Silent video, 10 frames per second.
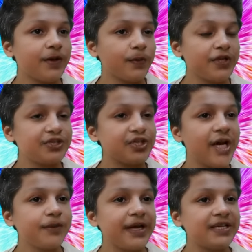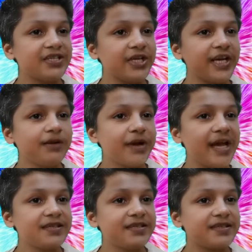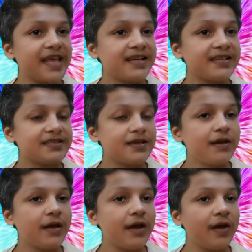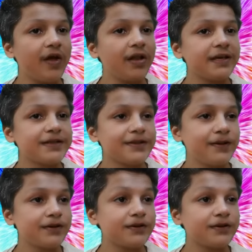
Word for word: with a charm and screen presence that's all his own.